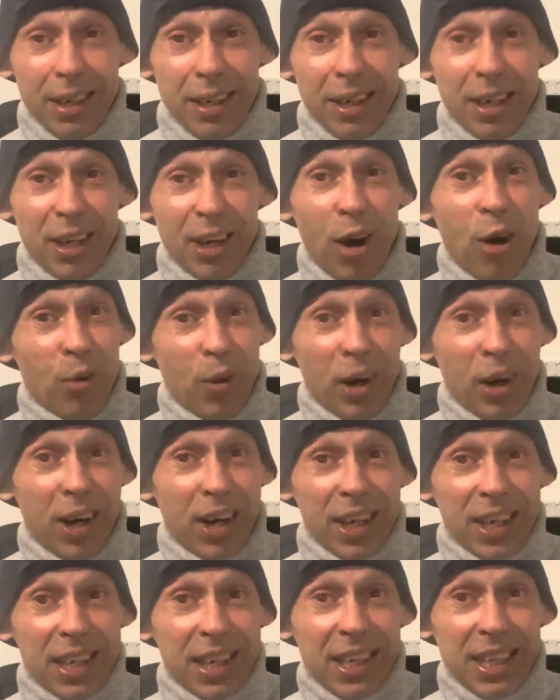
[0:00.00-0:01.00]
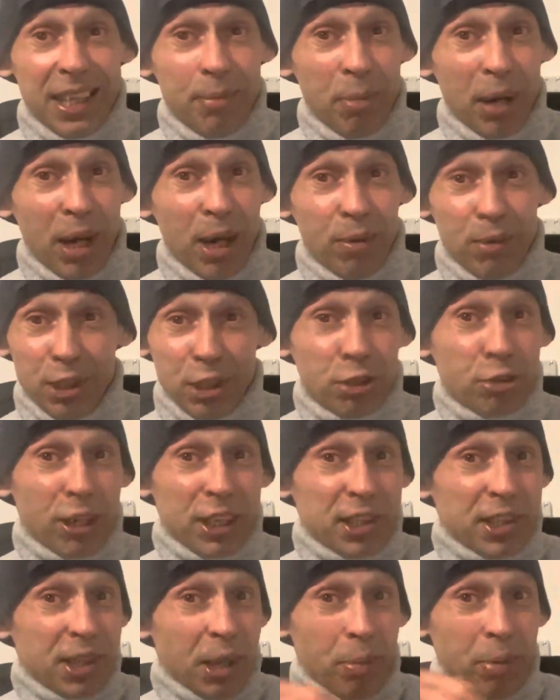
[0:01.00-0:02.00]
wholeheartedly. But I was
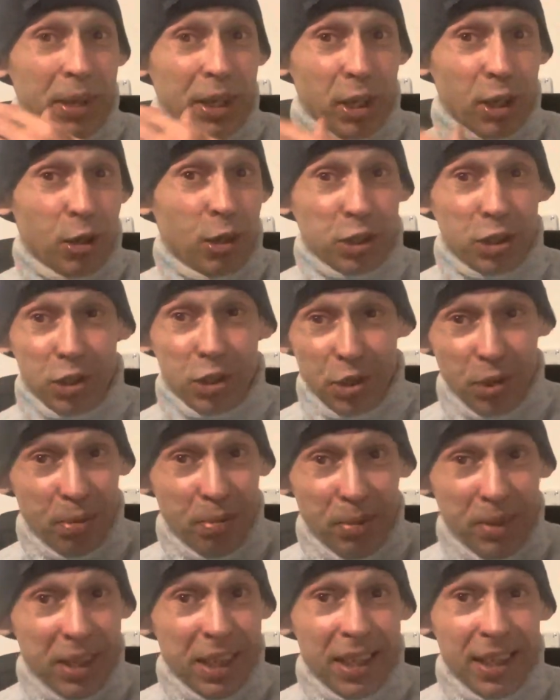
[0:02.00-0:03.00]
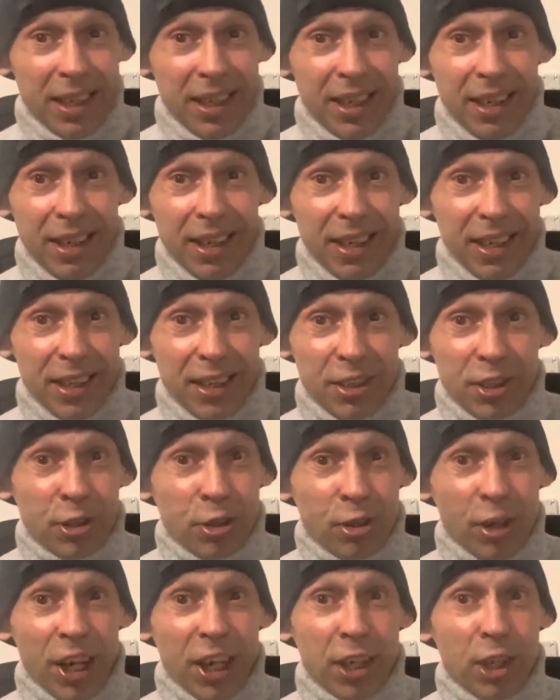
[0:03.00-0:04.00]
dressed up in a costume to
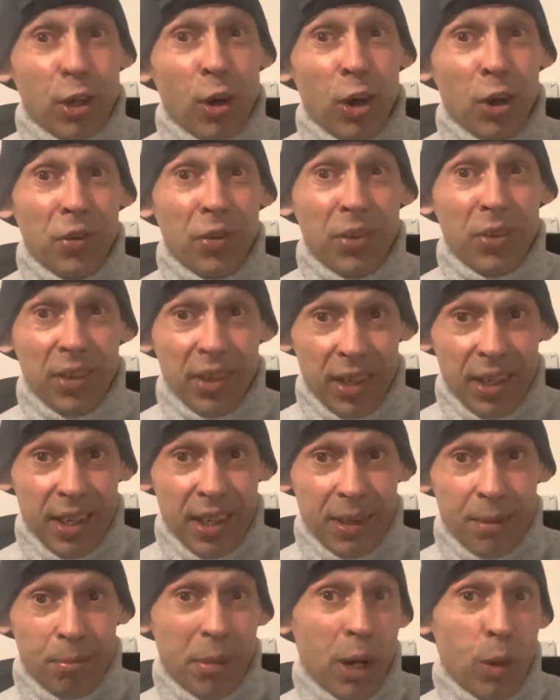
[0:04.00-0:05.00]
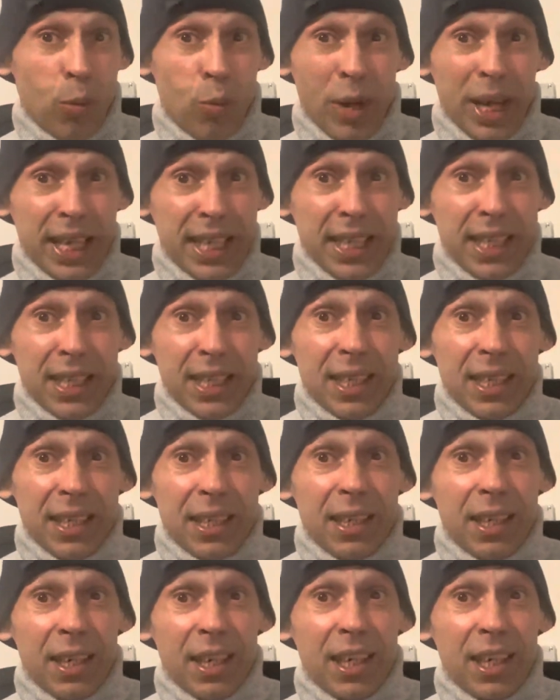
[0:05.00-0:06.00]
try and con my way
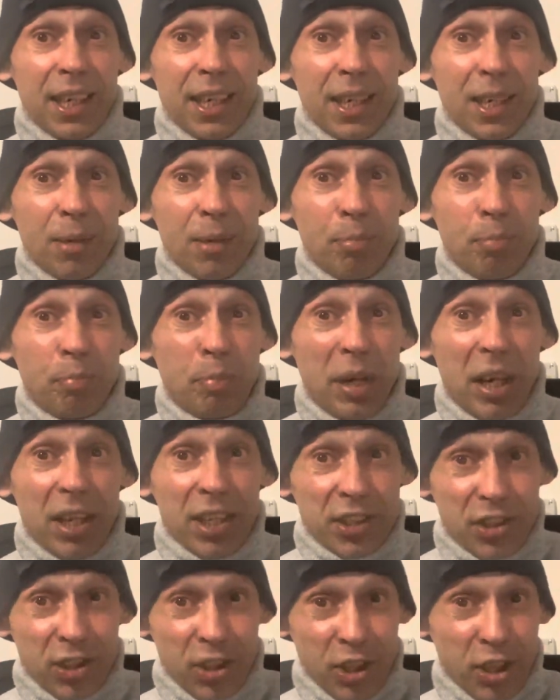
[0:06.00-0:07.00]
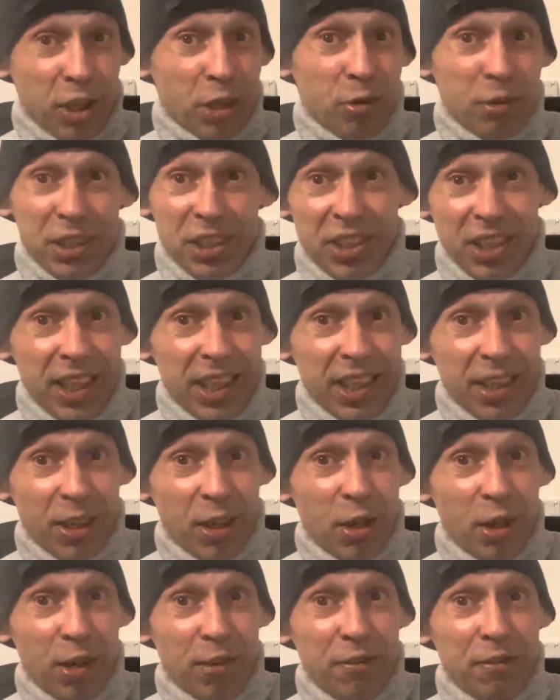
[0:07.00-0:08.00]
past security
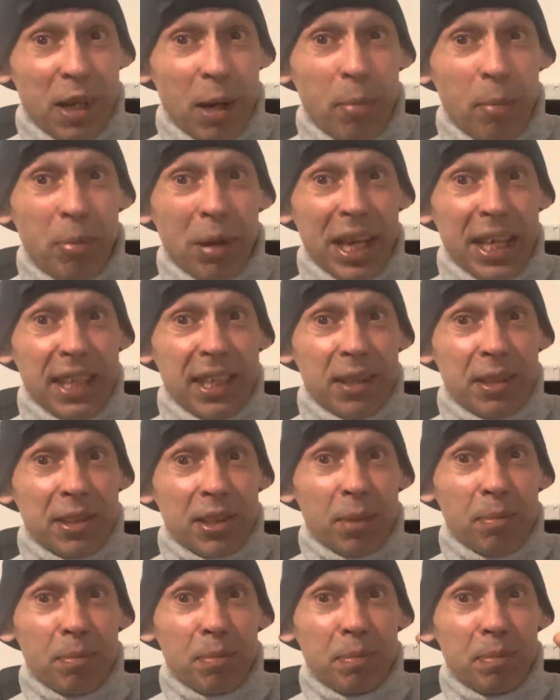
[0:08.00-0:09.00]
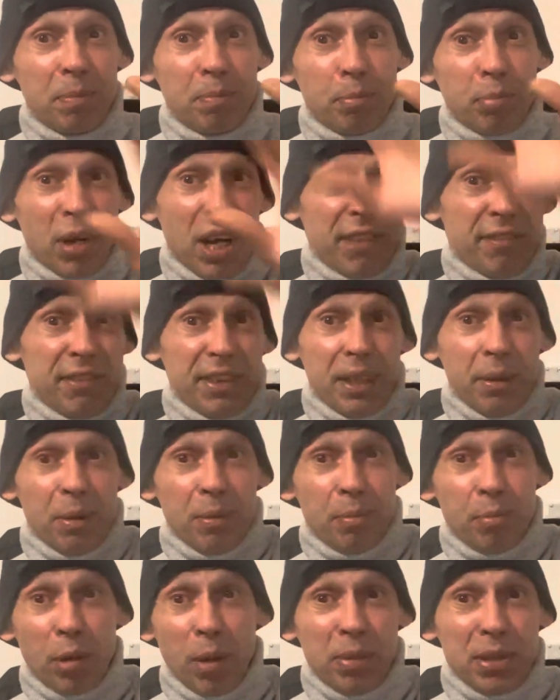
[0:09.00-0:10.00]
of a place, some
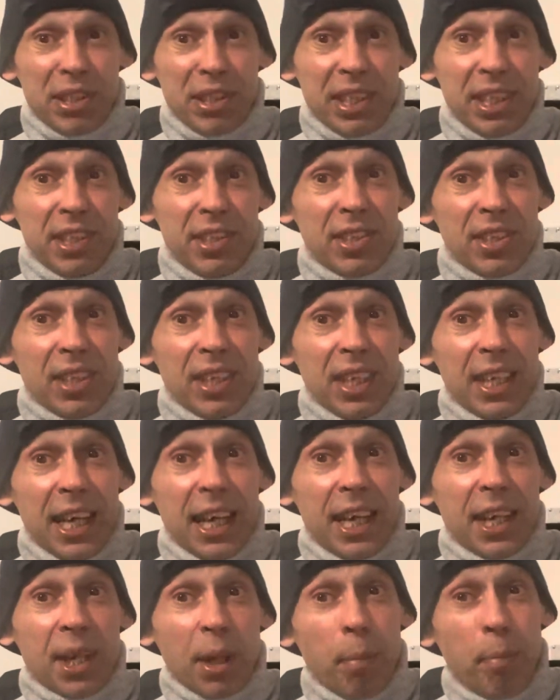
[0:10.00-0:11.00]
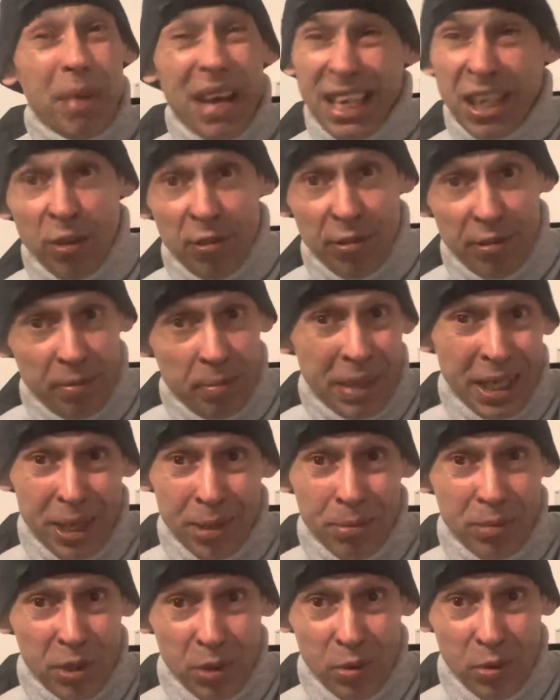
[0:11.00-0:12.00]
private properties at the back of Madame
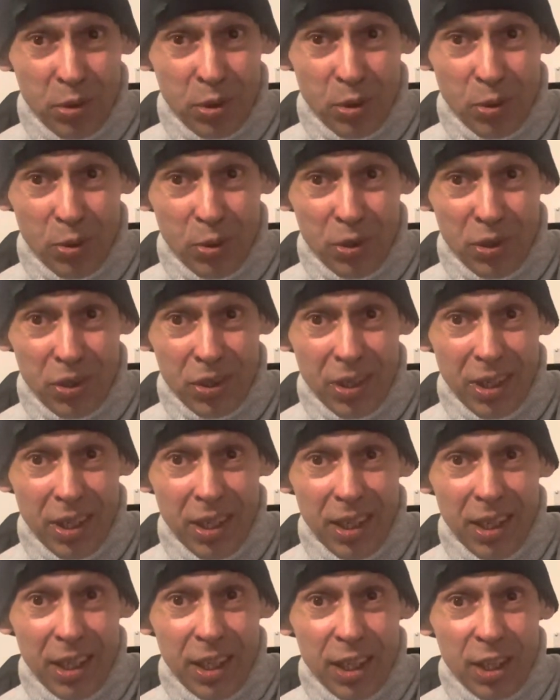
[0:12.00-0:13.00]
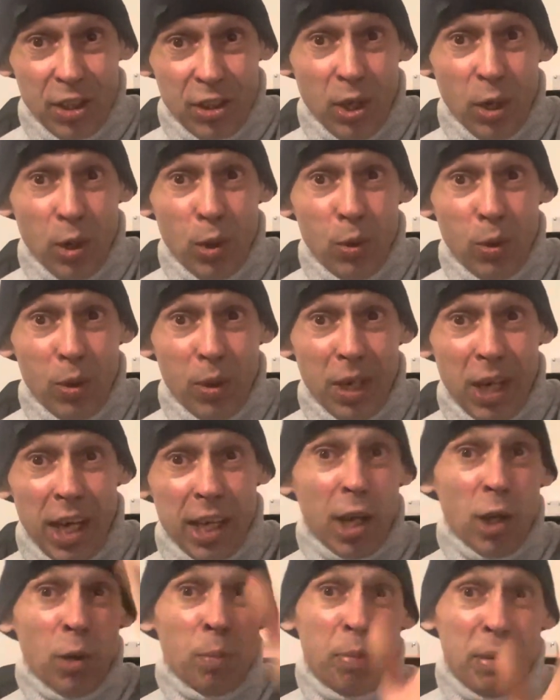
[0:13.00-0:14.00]
Tussauds. So I
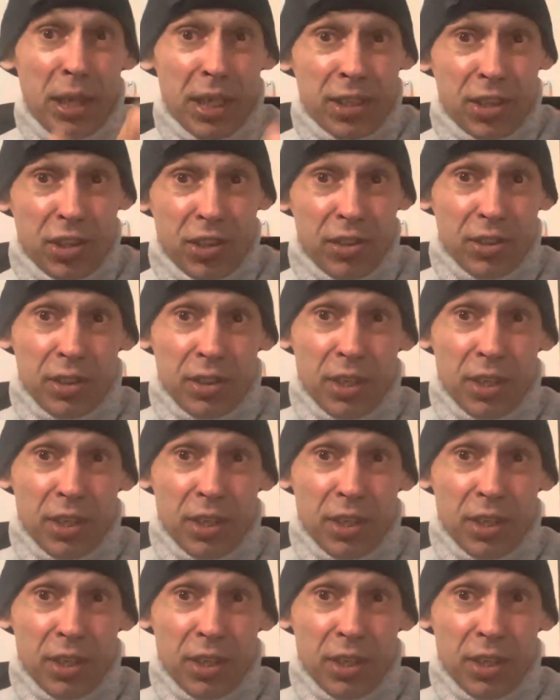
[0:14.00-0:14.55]
go past,